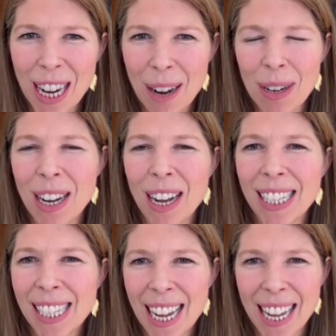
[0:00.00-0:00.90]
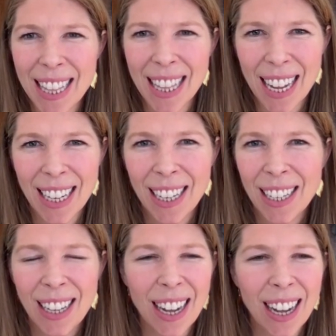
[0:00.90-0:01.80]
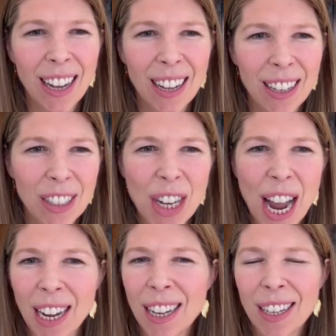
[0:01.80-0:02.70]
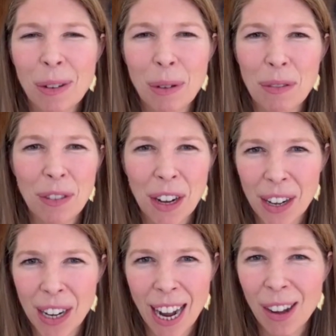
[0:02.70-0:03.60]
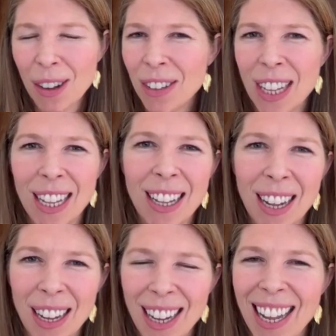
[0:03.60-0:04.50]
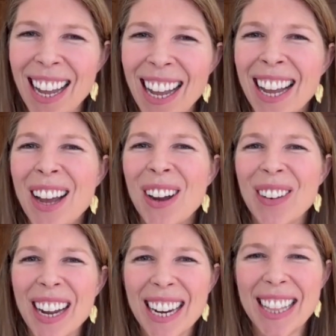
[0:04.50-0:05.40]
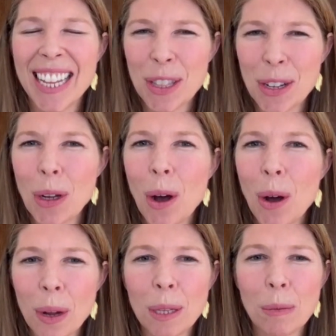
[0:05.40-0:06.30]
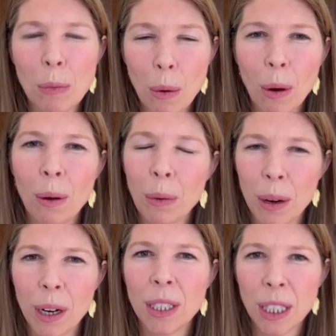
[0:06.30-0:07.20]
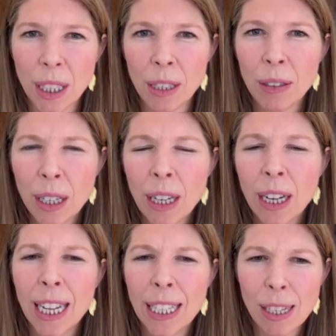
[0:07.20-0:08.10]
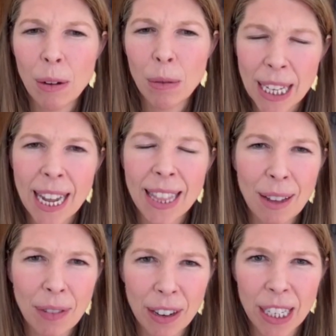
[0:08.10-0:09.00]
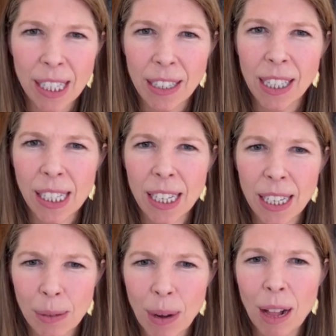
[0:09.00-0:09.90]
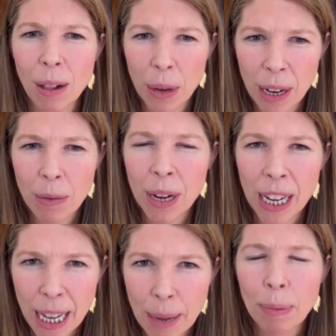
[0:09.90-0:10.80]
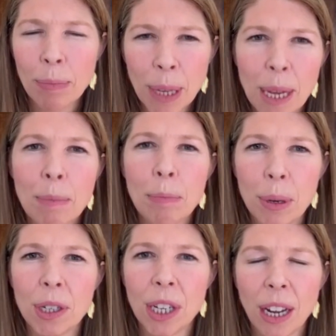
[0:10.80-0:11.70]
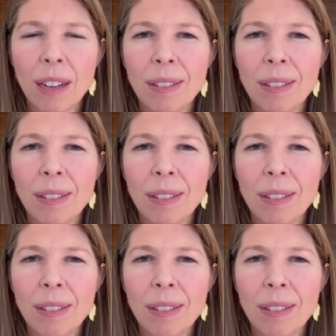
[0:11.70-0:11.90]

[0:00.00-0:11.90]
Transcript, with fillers: i would not say that uh, check we've figured it out that uh, right i think there's always more work to do and so we take that very seriously as well we we keep keep pushing